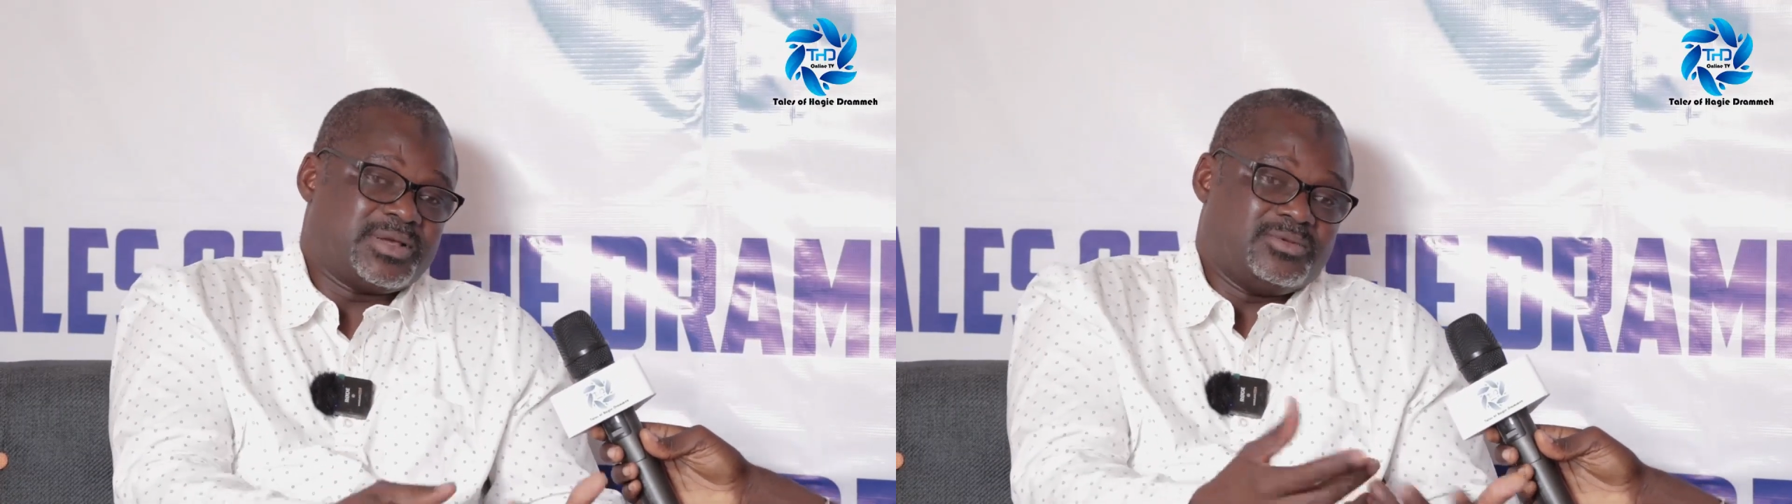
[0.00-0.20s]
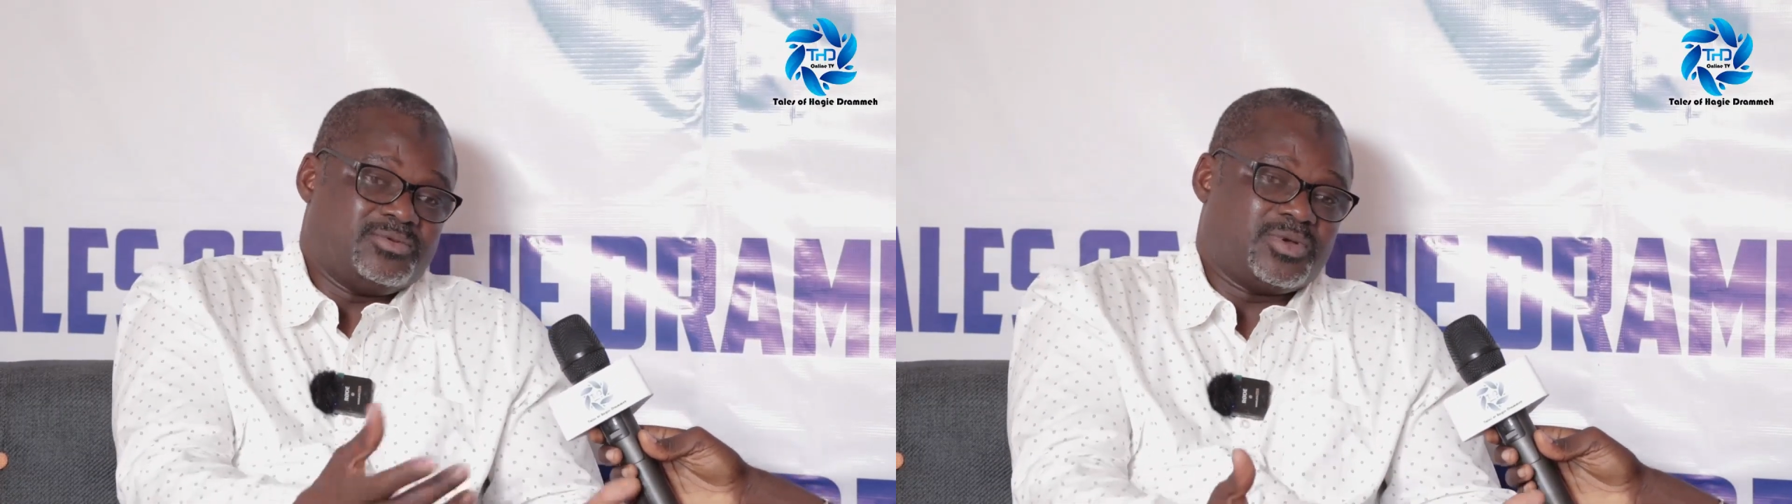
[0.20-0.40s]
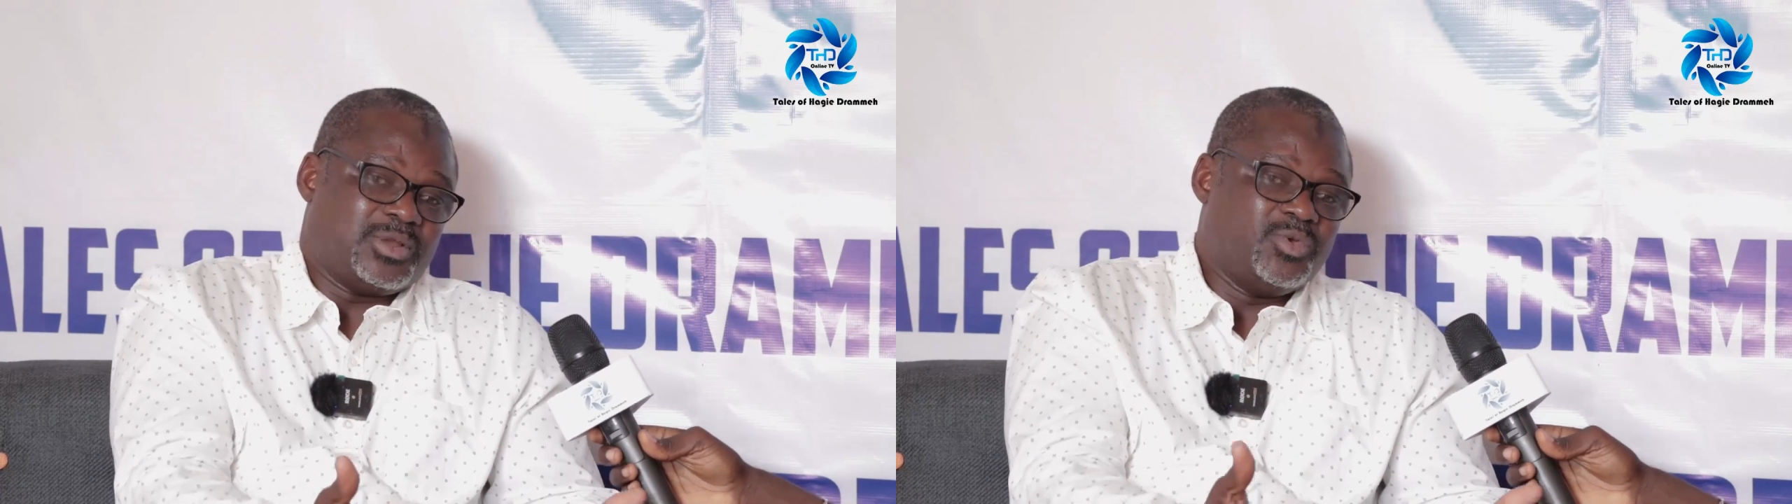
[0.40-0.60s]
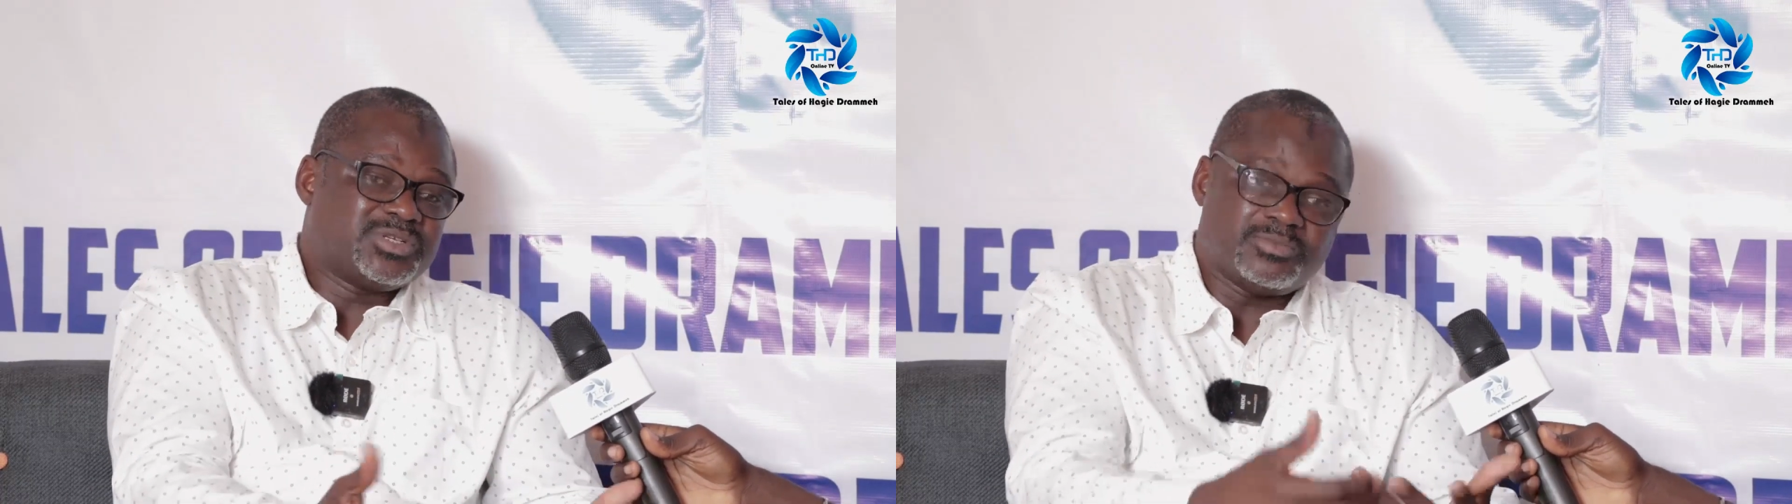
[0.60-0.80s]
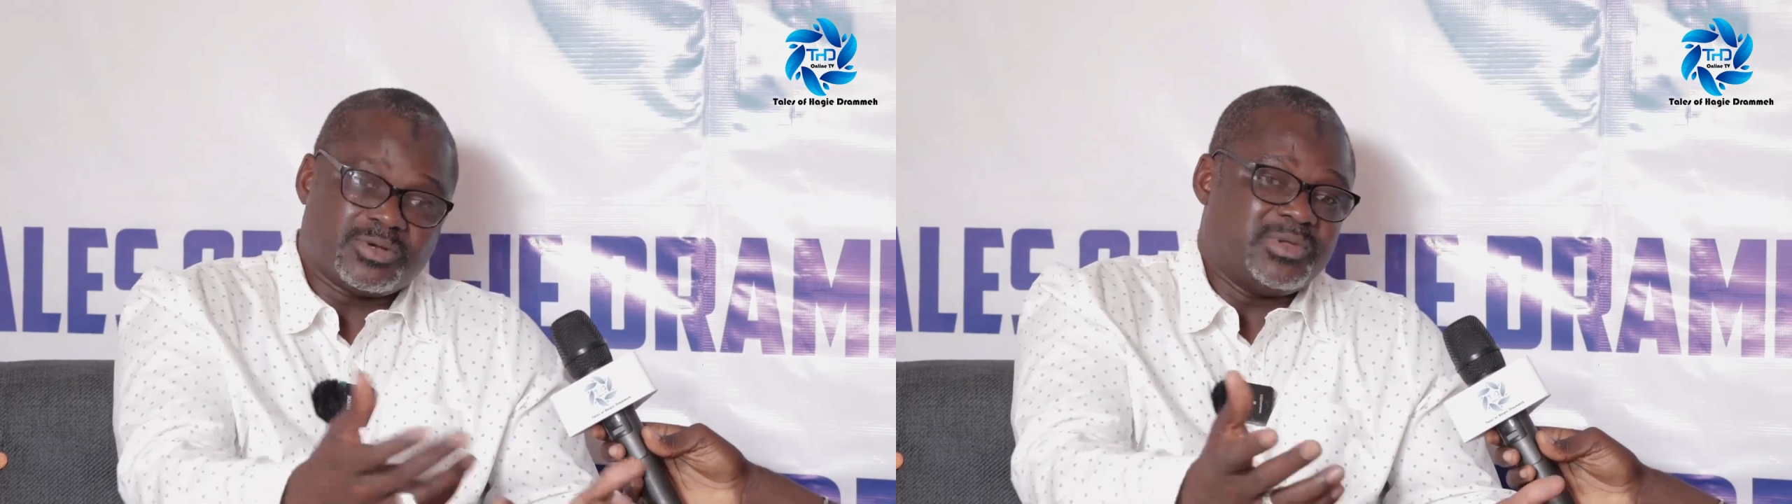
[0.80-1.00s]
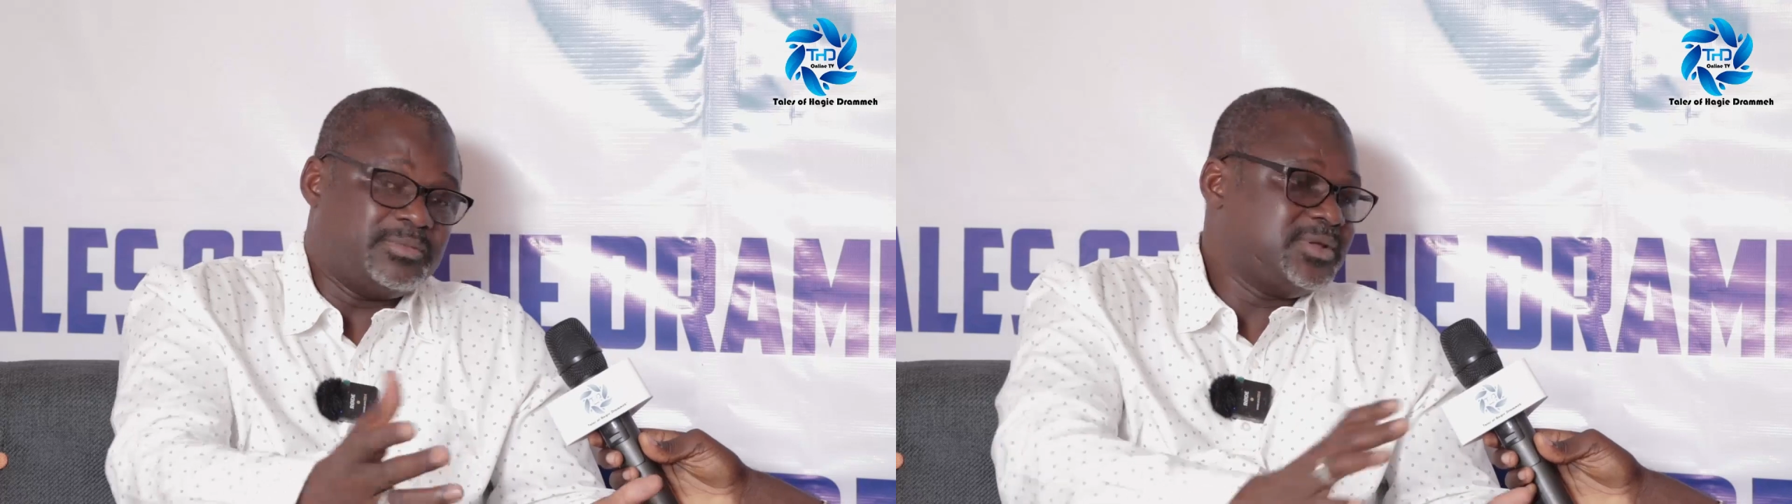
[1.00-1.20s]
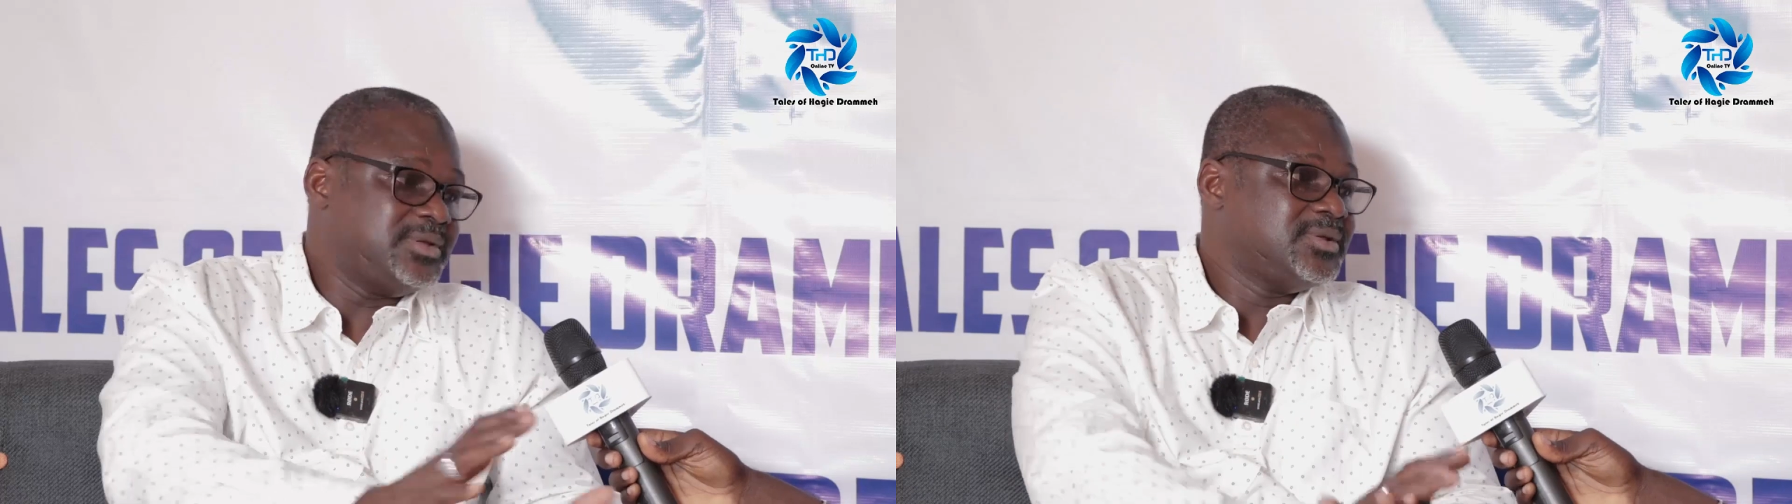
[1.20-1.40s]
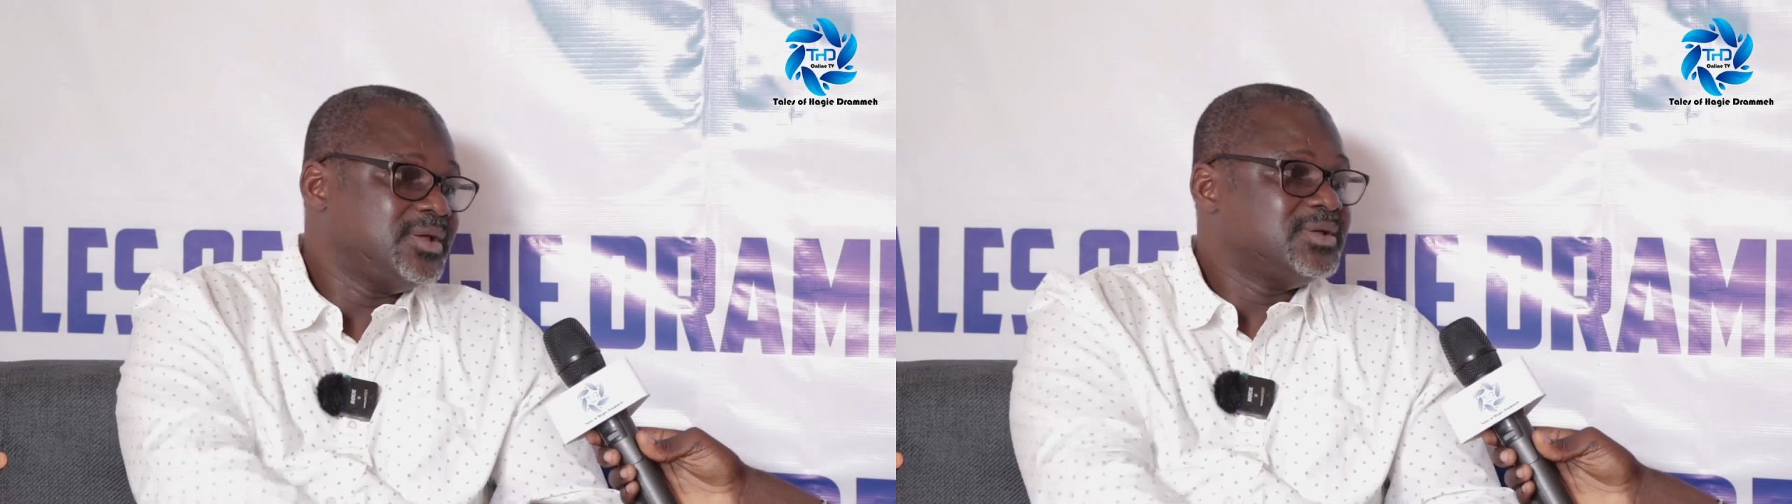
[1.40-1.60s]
you can wish, but maybe